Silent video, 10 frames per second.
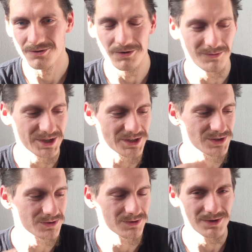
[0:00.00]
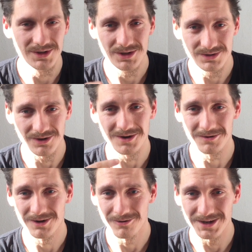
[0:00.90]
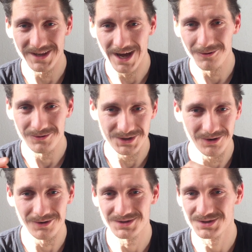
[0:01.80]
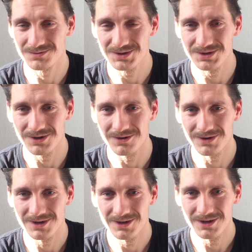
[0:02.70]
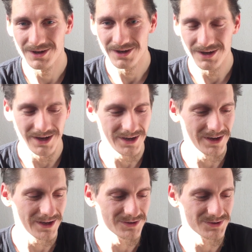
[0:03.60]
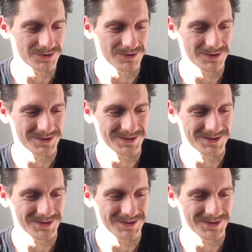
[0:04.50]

For me to talk right now, record this video, I had to